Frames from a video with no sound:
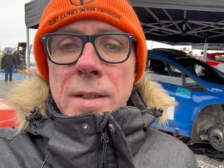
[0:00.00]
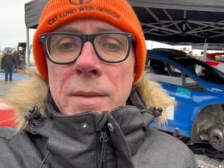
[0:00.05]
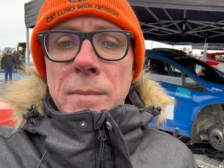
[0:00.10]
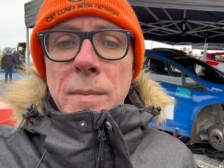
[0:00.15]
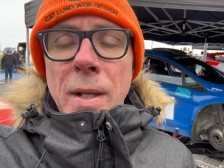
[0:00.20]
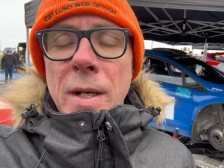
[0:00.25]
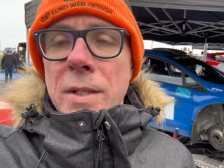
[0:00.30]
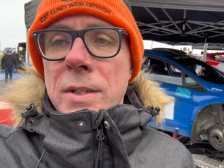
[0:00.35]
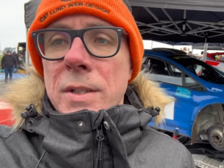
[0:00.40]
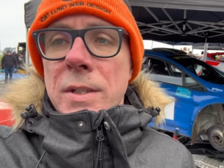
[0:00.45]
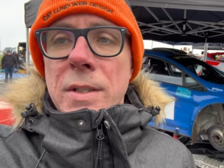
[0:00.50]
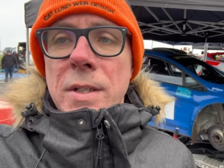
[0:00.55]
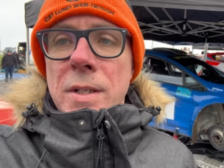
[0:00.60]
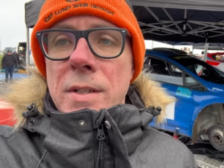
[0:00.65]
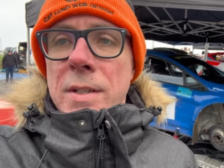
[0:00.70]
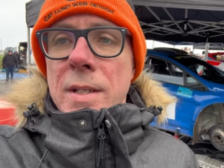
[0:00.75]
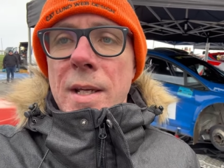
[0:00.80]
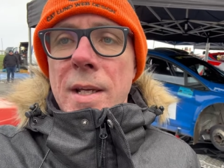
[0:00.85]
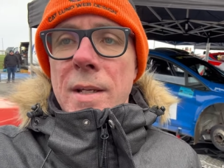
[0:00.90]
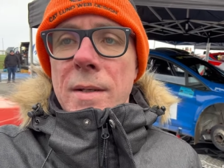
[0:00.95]
managed to
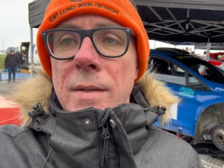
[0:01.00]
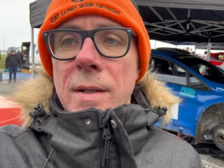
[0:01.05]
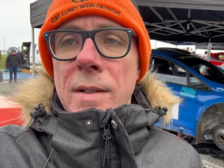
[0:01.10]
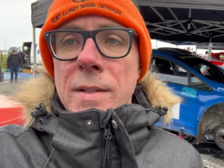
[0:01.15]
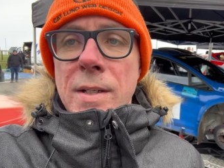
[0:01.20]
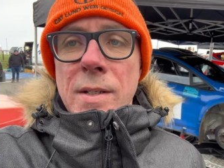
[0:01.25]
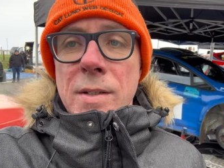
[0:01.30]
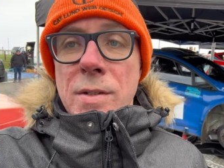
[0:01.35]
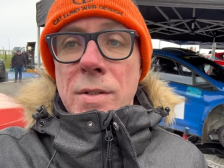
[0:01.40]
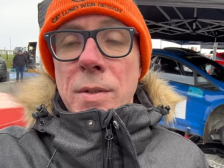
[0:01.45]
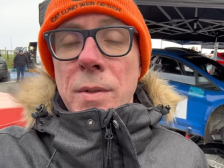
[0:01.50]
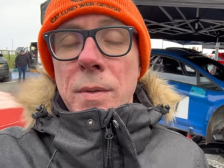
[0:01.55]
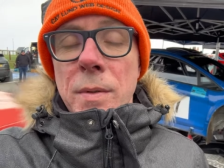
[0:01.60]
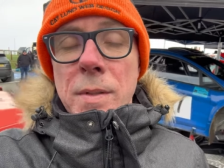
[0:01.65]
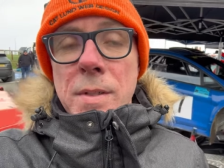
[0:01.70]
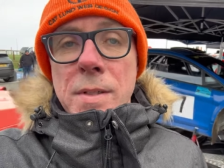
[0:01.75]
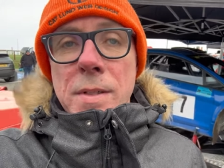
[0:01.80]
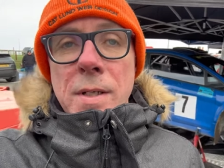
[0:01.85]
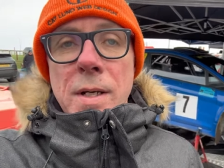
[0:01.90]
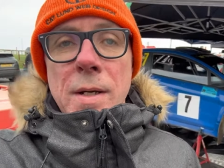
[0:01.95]
just get, uh, didn't stall
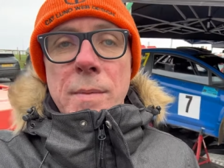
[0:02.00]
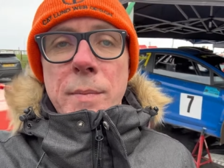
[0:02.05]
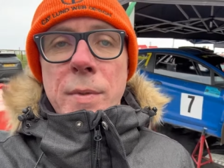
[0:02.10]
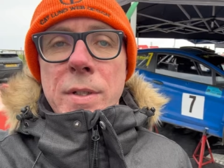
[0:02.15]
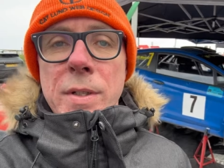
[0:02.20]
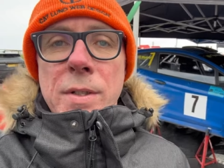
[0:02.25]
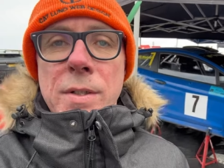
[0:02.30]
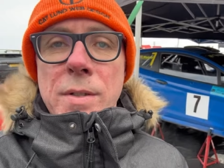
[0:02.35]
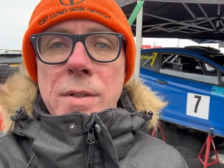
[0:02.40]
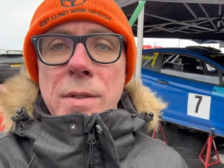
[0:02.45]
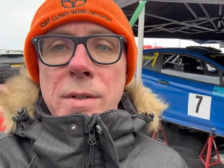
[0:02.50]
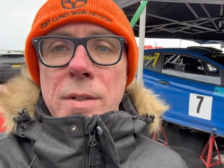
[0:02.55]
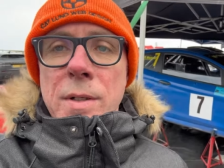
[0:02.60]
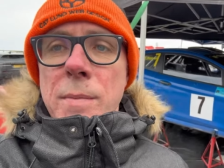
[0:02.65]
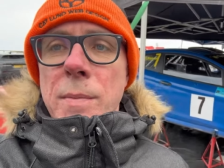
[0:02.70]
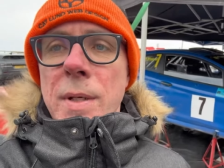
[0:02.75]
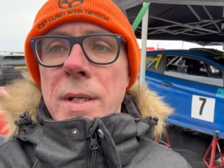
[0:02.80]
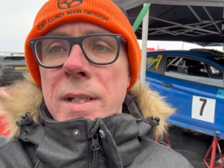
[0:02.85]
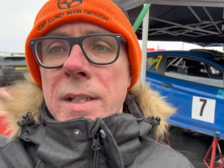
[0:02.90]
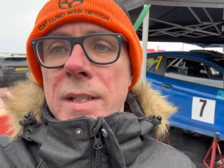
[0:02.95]
this time, but just got
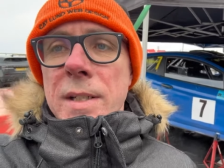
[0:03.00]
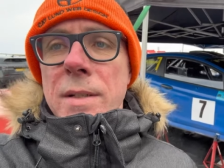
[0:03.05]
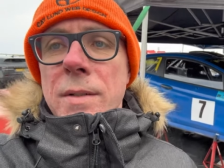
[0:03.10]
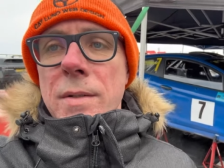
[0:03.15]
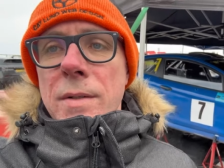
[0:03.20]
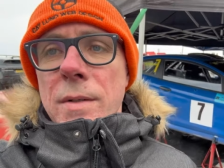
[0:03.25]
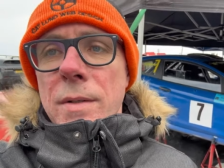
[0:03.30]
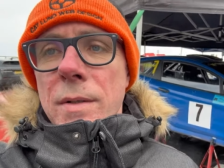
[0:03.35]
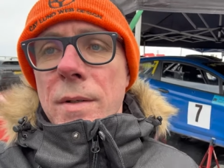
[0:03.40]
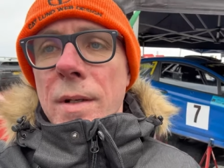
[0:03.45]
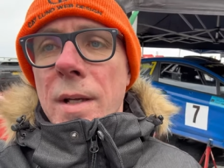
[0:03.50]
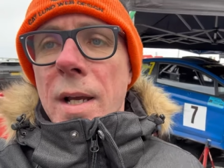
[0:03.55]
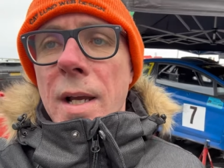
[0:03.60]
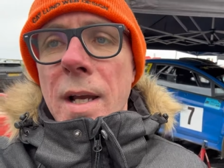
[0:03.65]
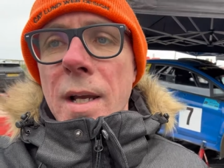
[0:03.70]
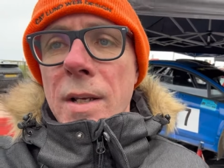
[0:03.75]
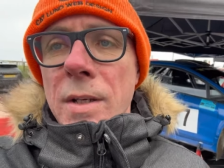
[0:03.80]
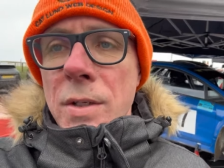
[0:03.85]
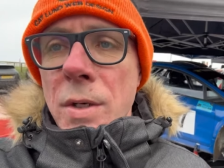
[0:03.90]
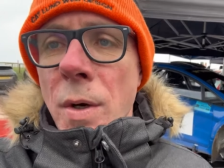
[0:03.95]
completely
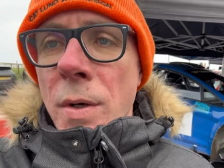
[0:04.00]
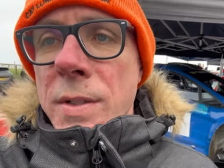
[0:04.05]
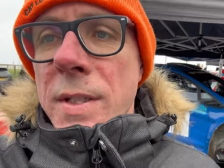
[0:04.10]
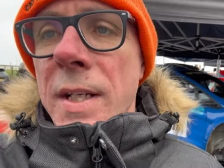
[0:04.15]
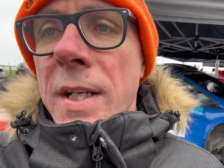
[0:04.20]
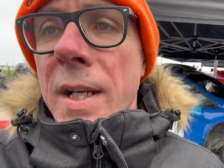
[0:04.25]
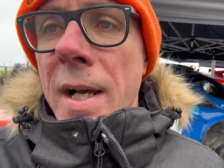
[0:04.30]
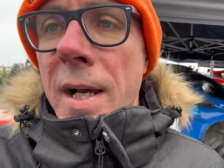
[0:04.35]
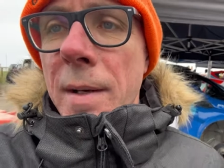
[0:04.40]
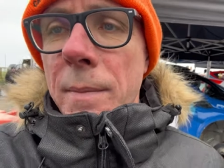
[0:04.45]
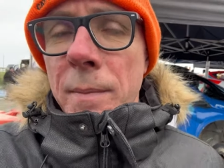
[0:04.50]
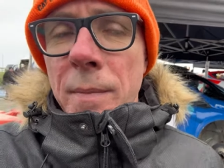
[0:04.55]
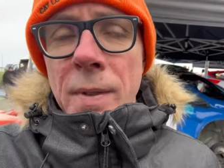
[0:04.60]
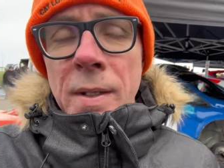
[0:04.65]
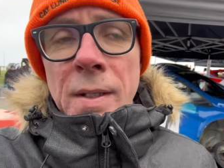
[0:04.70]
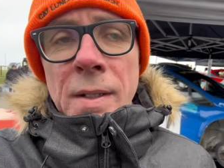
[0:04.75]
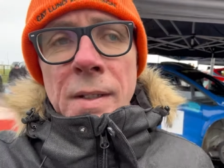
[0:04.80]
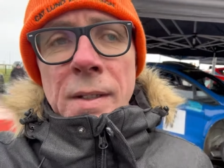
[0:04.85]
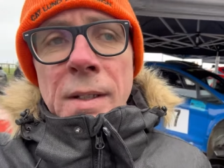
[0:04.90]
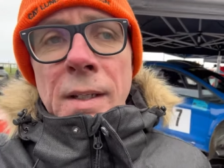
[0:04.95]
uh, knotted up
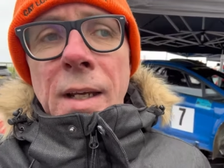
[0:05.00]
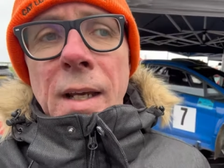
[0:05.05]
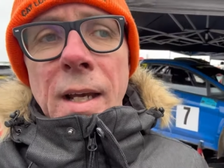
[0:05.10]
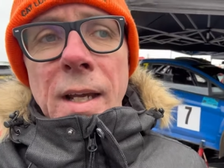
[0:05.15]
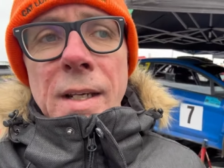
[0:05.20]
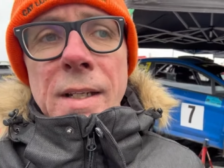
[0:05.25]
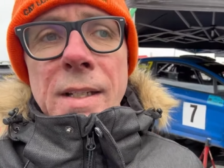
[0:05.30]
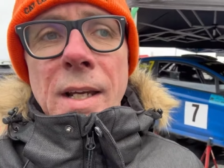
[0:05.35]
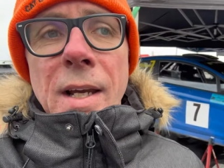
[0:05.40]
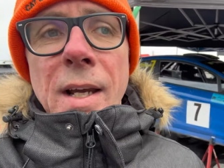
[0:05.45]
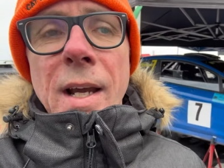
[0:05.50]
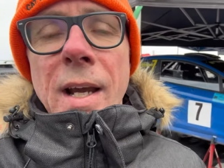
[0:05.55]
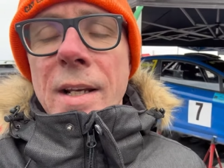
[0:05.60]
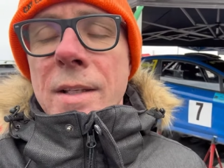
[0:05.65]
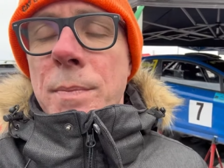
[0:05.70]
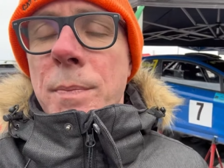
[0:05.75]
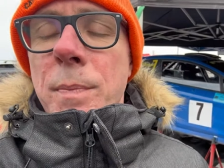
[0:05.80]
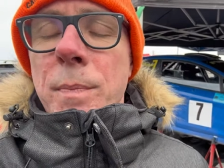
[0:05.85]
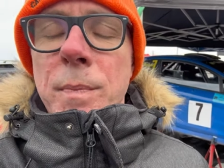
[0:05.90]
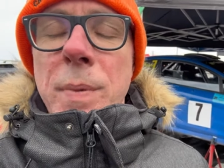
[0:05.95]
and uh,
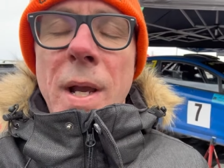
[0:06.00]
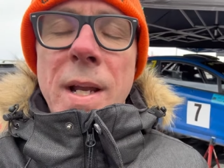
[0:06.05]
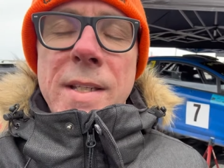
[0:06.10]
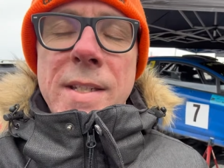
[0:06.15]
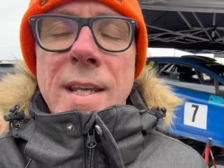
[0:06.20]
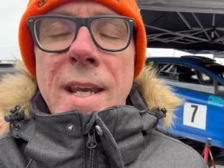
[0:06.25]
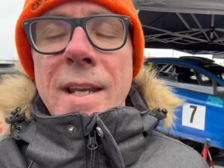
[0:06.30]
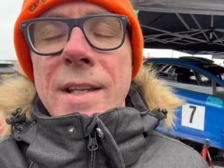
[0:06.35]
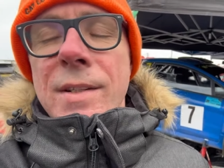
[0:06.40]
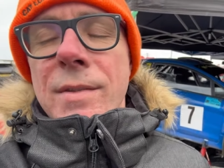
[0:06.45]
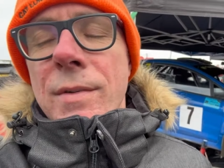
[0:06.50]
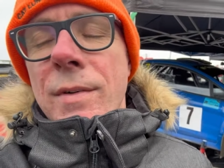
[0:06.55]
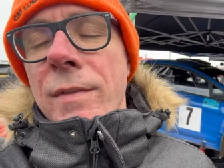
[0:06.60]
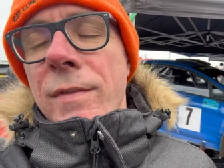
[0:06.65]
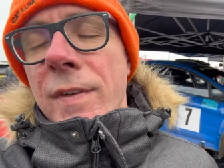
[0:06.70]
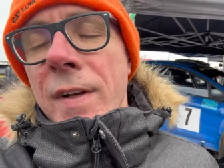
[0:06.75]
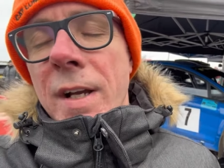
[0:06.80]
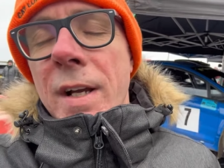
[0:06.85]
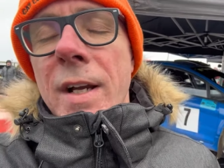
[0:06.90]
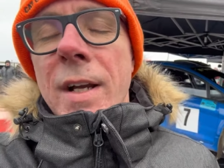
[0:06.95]
had, to, had to get into
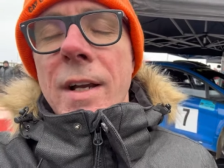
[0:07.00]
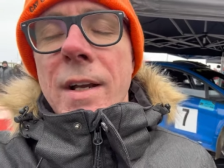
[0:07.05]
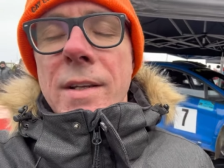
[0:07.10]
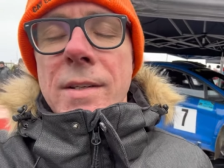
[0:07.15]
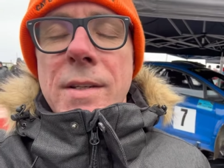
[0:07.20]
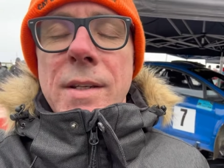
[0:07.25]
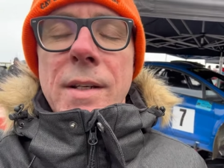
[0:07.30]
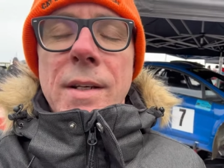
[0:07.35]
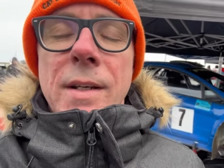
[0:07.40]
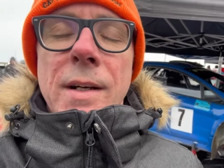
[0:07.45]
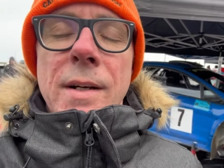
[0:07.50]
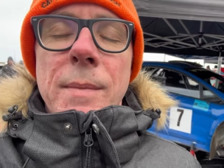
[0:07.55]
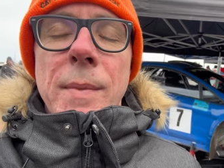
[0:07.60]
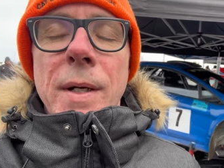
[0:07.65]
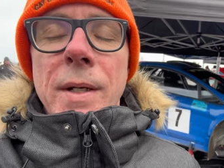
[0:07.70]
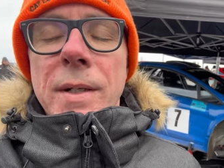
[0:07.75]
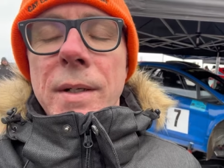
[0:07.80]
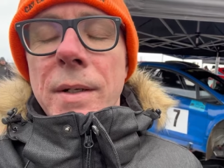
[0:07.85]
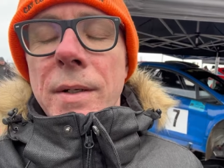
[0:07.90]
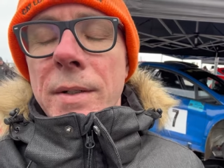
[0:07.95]
reverse and oh
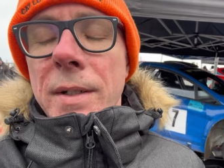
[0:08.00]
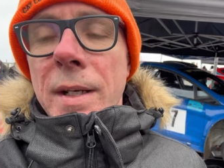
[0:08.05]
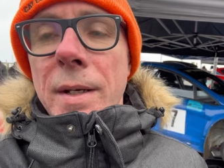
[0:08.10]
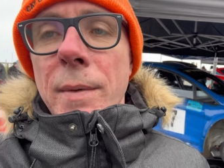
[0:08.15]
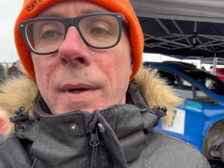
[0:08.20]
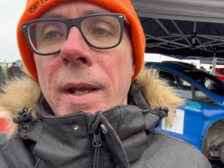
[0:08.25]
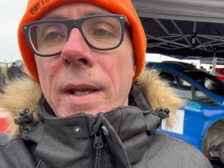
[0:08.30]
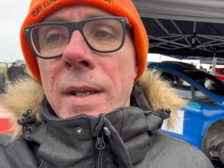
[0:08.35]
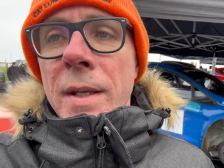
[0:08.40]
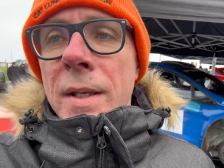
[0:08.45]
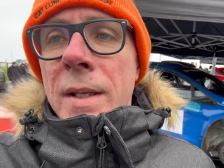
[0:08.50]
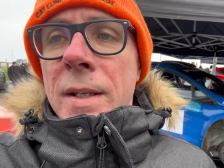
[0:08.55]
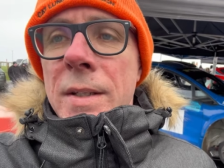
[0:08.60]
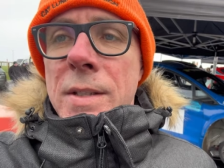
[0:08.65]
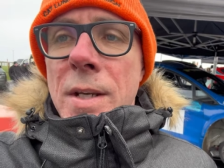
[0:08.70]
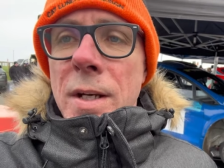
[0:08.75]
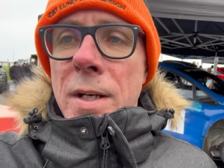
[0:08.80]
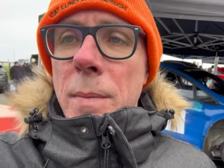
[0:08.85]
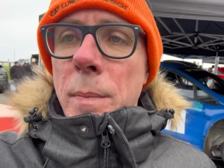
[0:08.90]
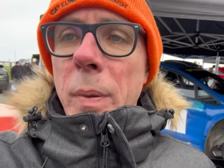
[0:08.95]
my God, anyway.
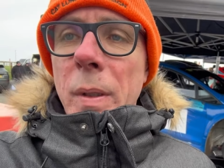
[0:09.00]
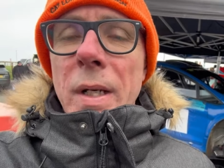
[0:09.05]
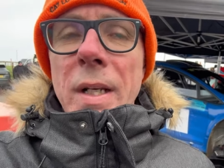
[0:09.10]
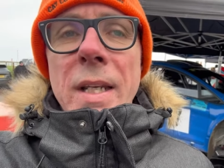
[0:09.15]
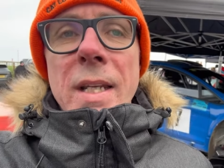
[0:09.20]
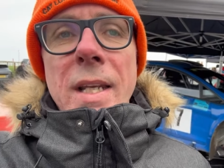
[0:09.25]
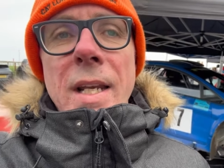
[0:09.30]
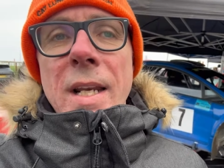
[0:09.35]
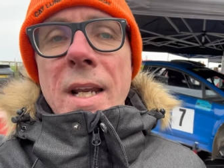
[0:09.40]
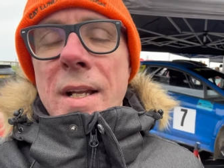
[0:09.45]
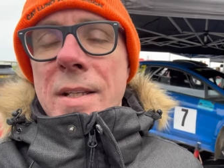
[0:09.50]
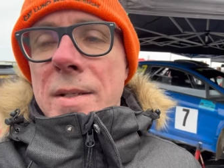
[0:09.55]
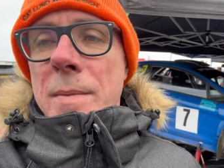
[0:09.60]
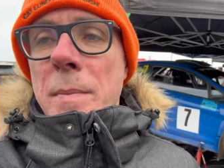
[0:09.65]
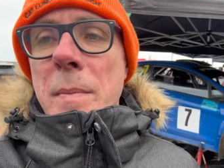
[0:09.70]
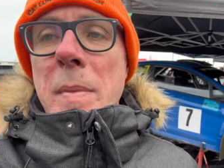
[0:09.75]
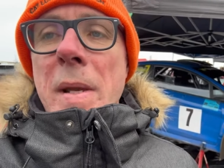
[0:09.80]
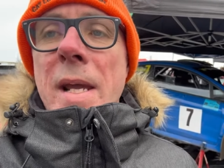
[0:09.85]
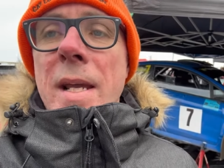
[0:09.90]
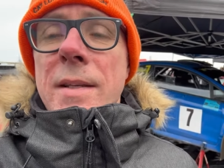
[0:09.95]
So a complete and utter
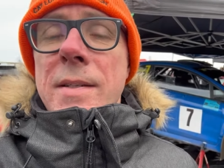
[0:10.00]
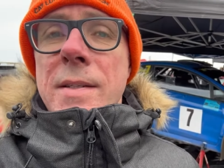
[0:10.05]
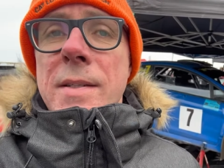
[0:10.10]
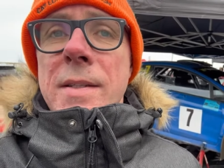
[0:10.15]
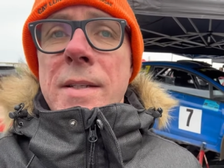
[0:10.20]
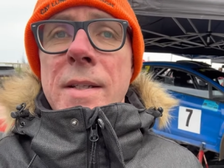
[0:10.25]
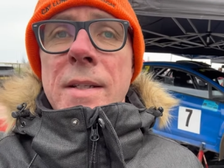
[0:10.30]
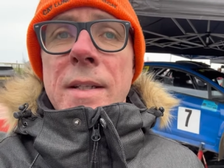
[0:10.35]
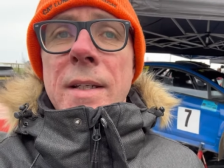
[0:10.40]
mess.